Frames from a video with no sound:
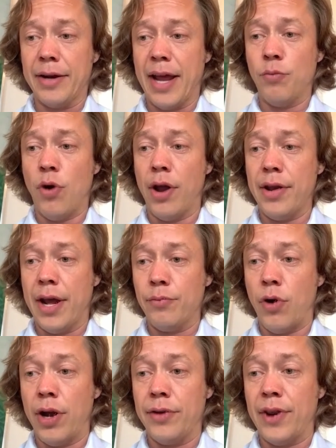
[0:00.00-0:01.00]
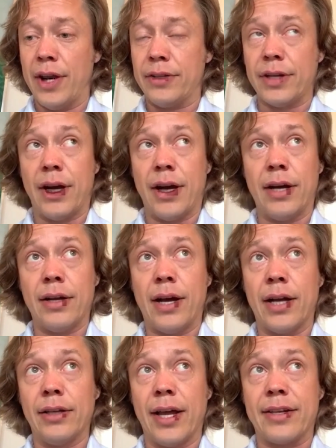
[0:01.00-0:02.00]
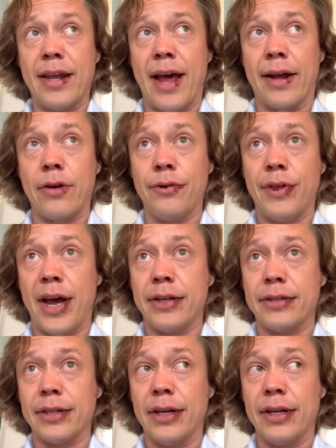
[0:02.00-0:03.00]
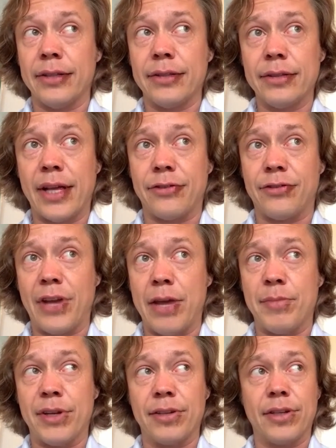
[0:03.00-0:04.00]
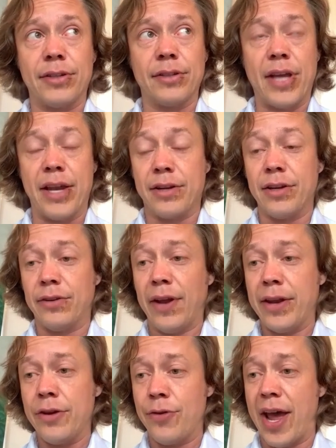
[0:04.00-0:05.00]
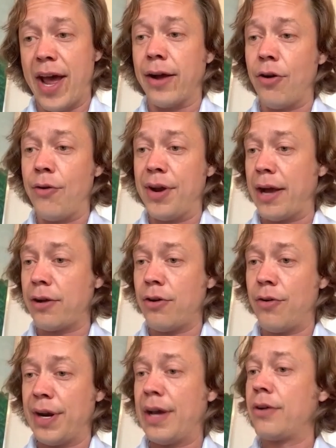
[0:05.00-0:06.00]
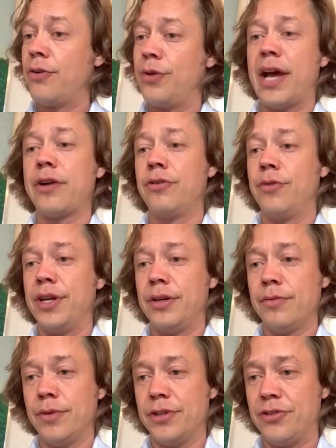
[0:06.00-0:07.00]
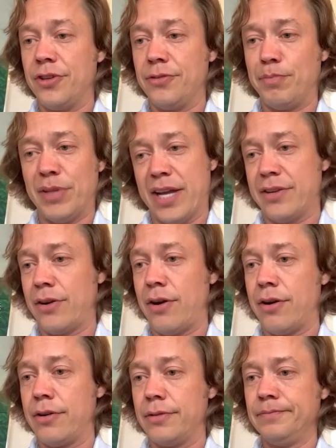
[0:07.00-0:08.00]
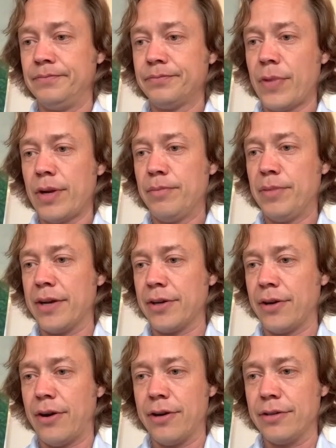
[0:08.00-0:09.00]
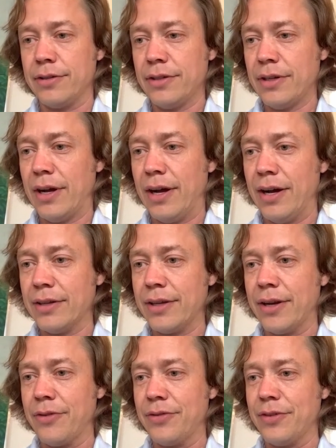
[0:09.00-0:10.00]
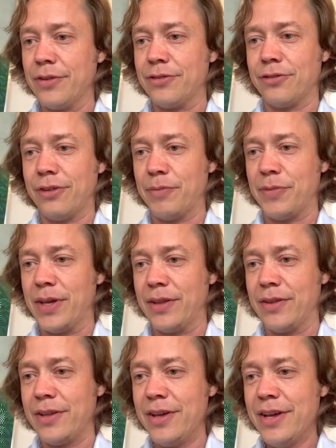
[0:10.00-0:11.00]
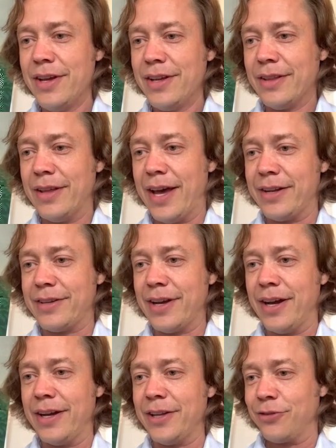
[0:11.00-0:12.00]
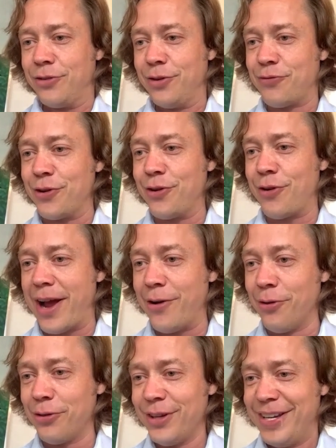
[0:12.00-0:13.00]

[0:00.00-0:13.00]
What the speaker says: one that I'd like to echo that statement and continue to echo it, which is plant a garden. Plant a garden. This is something that it's good for your health.